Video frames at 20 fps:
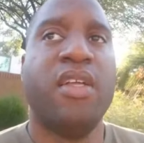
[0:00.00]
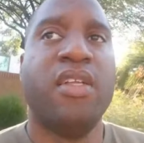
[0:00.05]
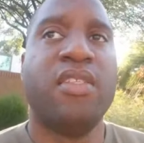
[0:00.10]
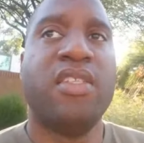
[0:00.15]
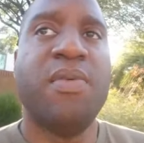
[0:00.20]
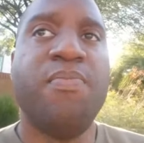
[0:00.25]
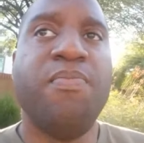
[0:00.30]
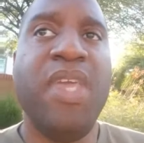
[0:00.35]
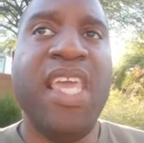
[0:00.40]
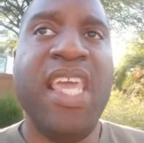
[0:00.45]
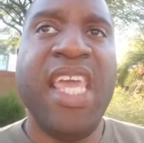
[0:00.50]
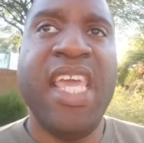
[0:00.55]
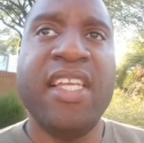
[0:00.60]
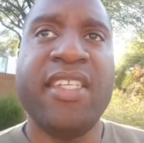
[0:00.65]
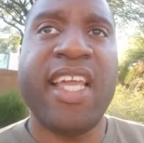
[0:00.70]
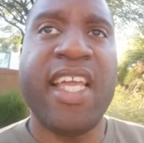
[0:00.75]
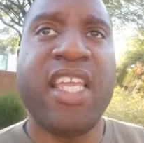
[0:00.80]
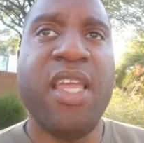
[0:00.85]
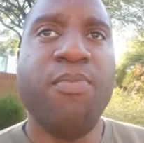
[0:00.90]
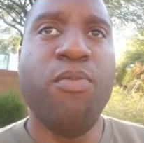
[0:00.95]
to me, he's
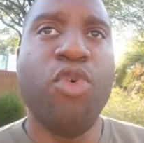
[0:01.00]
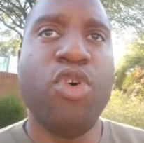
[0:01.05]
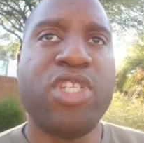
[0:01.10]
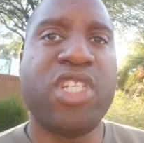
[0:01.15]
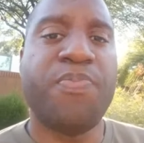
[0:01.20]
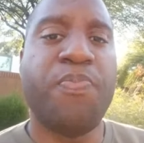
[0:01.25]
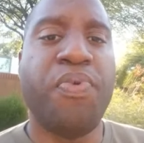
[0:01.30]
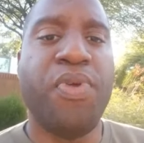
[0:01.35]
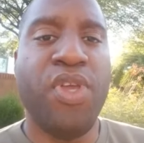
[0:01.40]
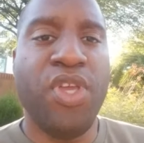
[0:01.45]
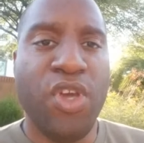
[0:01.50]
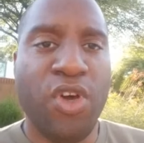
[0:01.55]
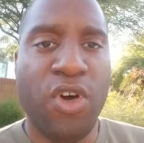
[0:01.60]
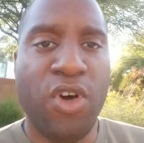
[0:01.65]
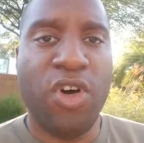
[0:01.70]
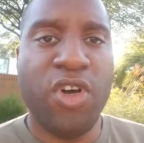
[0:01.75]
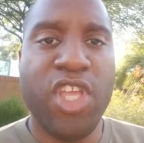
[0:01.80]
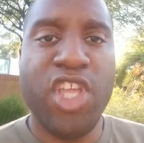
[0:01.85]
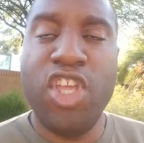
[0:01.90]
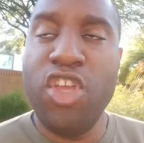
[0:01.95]
like the most
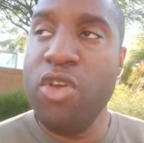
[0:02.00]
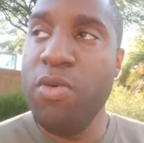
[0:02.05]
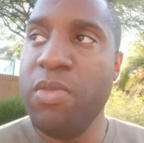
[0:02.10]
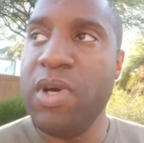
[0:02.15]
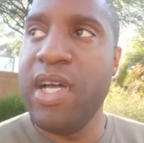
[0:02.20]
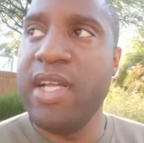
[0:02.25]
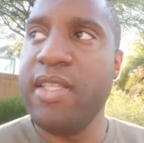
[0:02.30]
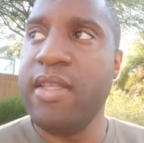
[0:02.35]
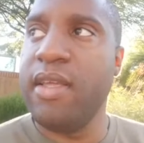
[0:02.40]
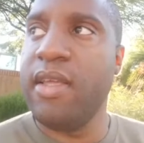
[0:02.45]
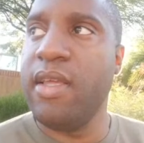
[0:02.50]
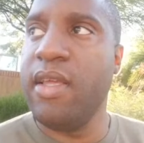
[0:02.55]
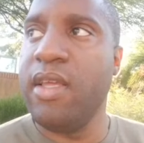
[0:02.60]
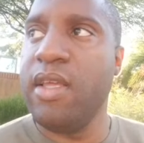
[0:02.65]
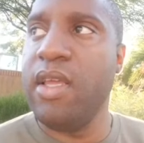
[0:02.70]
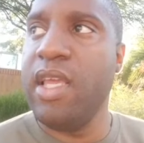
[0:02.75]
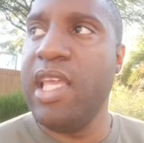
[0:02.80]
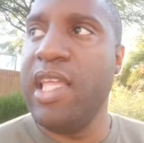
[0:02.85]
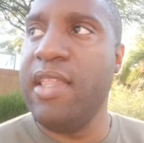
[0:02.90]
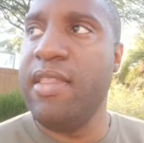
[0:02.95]
pure human
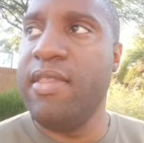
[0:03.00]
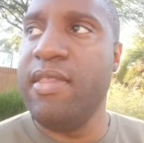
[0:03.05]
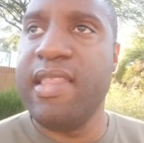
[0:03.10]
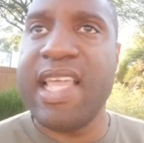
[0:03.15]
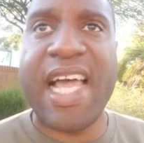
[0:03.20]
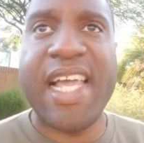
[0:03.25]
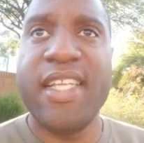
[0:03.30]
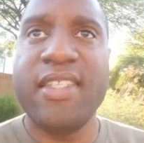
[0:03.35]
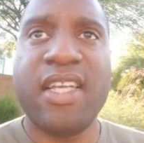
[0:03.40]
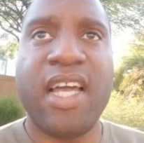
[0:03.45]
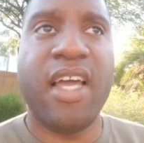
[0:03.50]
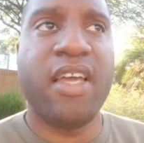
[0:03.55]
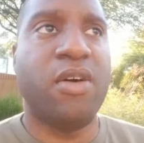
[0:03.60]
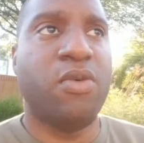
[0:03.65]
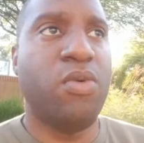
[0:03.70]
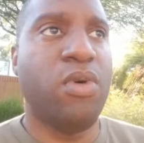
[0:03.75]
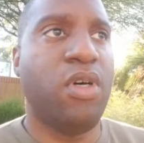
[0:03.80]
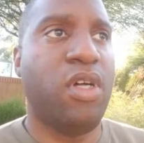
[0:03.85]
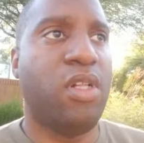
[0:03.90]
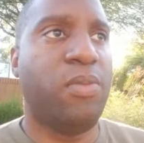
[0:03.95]
in that entire
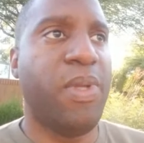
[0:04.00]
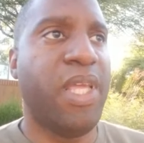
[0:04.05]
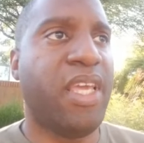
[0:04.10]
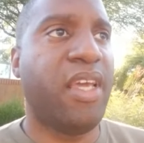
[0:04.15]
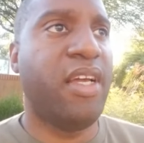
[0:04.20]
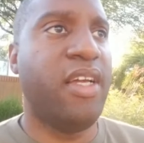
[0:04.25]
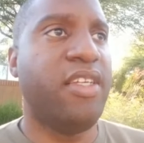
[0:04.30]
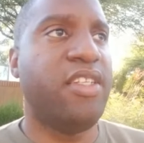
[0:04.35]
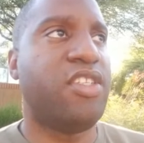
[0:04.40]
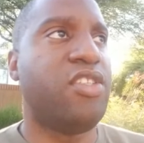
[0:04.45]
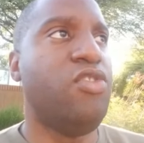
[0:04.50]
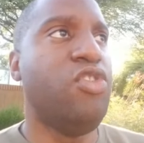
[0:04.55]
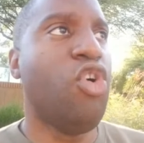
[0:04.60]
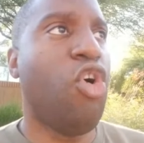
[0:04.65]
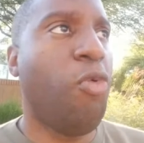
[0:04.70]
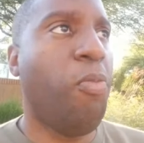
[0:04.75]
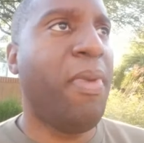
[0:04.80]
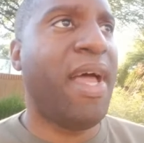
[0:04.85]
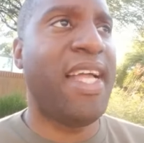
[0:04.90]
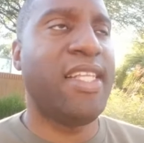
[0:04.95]
world, because
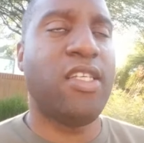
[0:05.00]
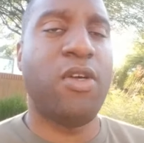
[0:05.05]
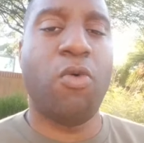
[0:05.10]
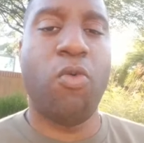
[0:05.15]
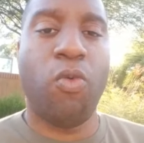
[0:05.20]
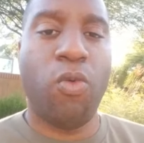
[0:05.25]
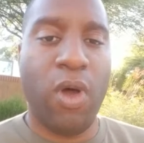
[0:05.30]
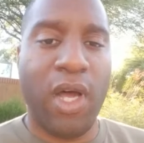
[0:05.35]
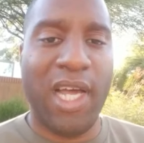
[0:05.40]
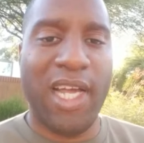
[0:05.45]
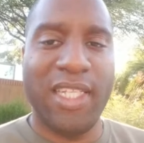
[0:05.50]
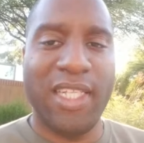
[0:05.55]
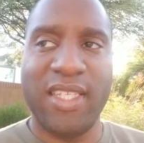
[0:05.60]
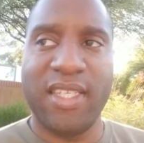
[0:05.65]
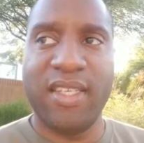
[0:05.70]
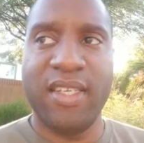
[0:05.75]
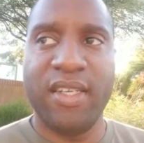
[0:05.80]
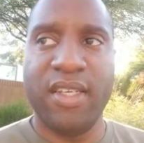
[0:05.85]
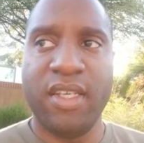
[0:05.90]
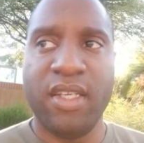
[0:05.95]
no matter what,
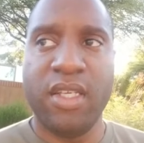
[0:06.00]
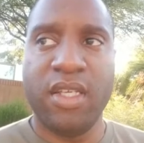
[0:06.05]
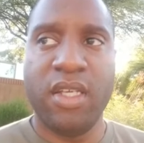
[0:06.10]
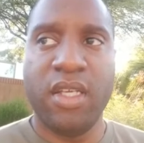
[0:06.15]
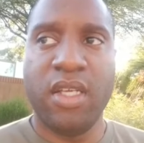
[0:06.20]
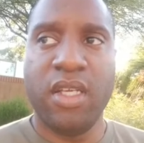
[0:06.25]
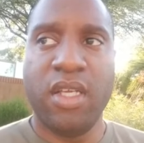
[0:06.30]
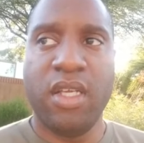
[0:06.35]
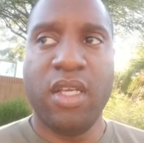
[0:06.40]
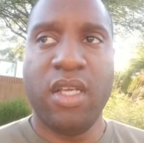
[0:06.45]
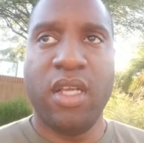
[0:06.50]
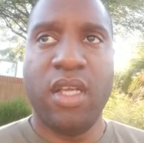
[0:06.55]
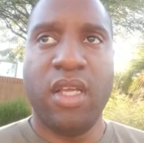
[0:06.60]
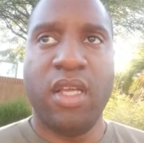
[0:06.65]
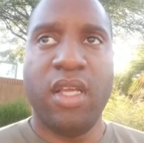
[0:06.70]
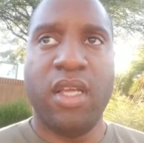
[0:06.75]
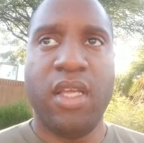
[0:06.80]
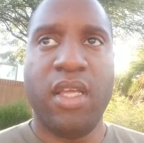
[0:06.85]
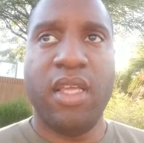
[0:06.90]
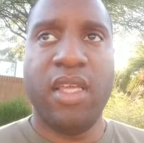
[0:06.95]

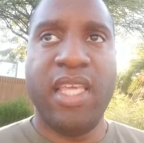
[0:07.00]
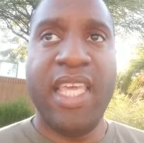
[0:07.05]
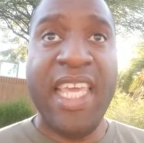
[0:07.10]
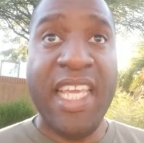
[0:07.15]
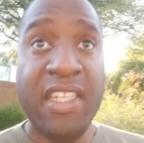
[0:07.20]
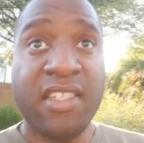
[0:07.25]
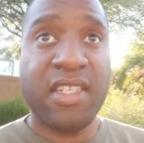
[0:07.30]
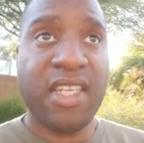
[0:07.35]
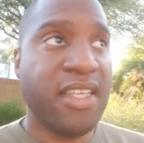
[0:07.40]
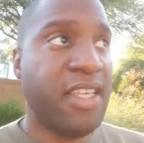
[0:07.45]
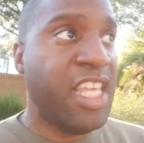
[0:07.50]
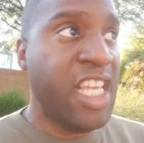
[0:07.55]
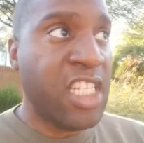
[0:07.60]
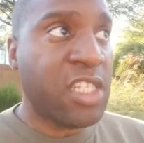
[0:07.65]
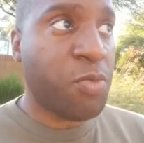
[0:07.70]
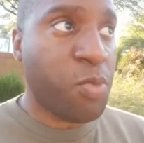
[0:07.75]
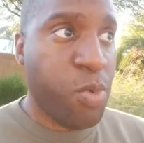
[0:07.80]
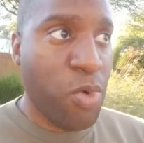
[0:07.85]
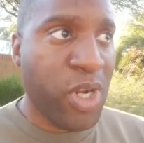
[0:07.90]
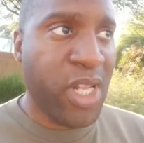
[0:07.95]
he's
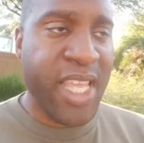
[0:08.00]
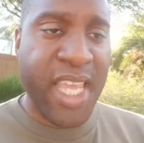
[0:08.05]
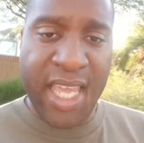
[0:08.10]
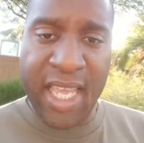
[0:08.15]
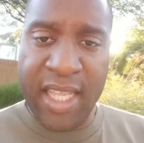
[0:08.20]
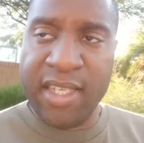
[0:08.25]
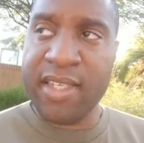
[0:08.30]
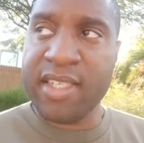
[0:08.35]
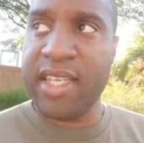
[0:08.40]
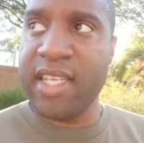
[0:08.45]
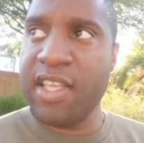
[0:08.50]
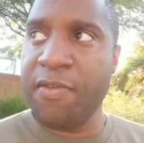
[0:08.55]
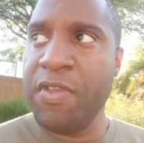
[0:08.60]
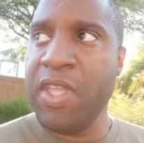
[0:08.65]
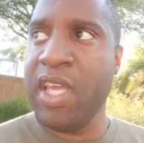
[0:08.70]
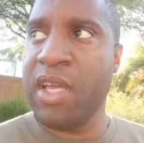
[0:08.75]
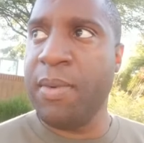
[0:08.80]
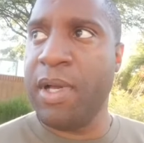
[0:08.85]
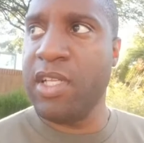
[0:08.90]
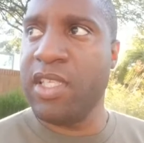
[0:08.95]
really innocent. If you
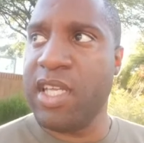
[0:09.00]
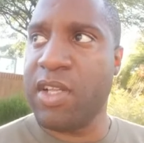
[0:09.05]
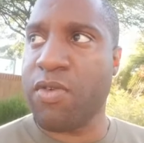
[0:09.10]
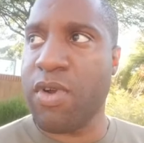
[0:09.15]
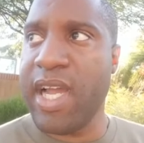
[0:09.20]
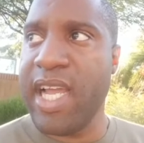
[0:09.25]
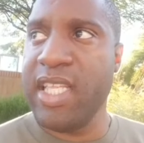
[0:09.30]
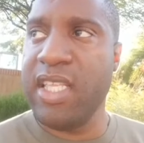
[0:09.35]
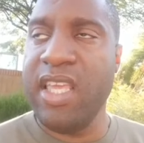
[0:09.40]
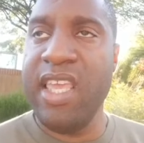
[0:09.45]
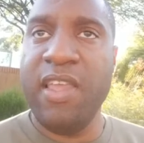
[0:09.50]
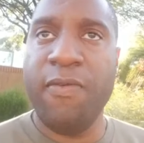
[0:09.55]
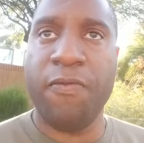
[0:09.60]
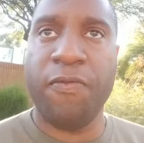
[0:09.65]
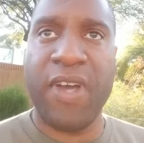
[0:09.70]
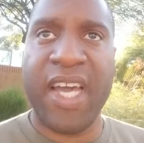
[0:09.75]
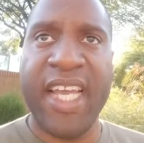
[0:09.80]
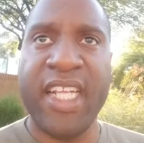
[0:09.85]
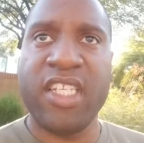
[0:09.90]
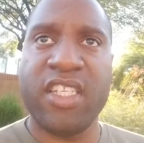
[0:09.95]
think about it, right? He
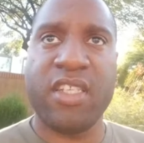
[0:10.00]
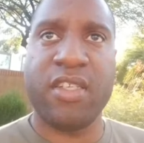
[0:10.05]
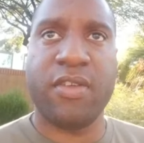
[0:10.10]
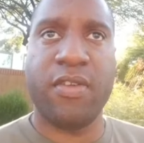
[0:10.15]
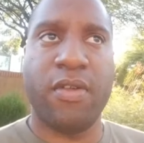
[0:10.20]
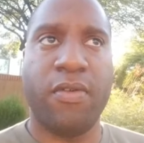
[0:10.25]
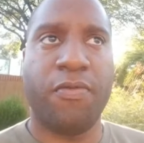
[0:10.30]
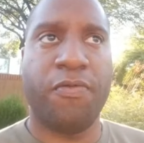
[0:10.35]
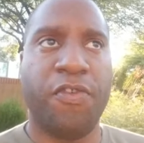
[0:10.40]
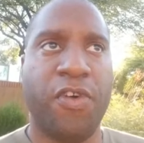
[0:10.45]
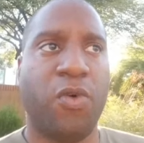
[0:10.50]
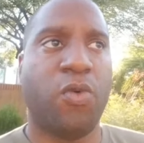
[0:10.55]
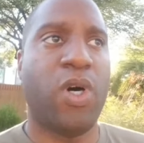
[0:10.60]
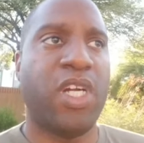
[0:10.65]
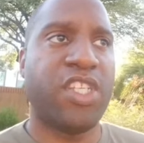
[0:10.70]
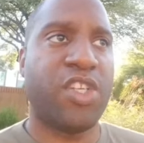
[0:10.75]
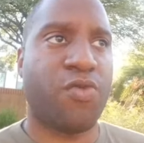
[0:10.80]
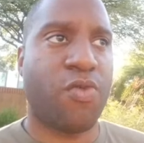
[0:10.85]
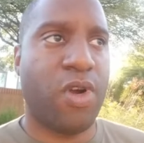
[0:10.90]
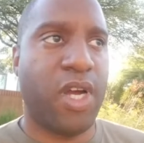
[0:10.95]
fights for
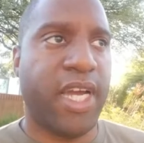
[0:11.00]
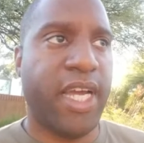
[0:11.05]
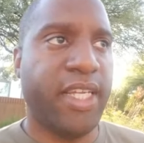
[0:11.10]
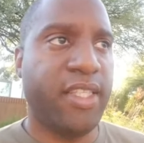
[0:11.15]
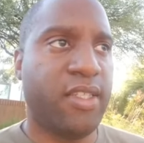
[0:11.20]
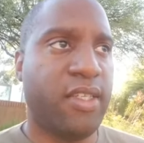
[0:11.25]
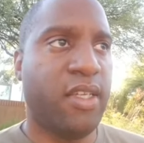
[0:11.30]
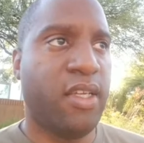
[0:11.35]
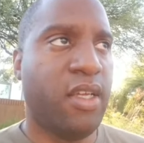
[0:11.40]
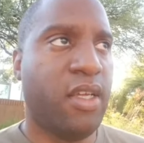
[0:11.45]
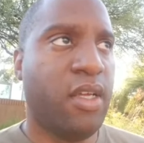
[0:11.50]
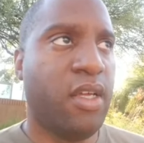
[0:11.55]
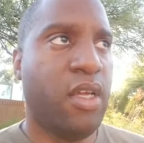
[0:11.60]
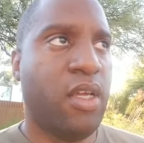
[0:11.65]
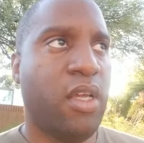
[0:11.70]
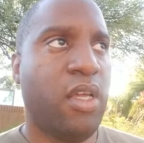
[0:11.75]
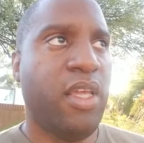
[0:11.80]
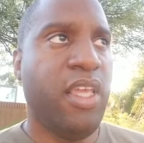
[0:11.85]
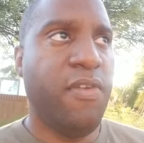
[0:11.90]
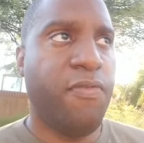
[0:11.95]
what's right.
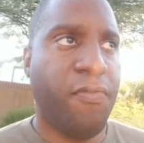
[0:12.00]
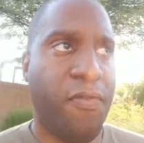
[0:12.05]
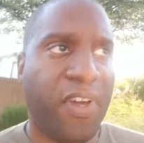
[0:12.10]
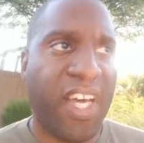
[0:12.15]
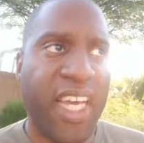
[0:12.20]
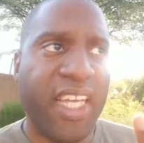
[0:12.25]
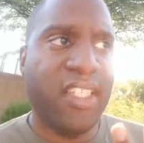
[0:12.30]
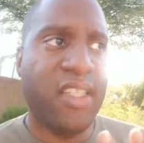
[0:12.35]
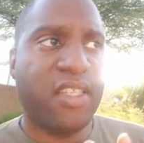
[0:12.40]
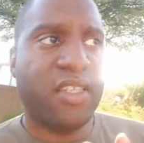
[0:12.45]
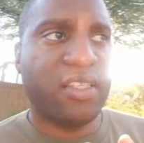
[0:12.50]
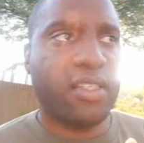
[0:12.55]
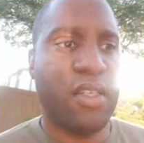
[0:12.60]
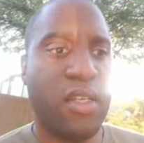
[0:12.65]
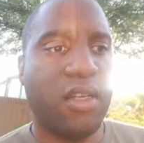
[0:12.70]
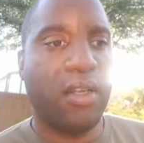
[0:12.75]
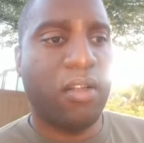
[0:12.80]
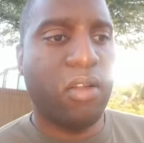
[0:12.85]
He fights,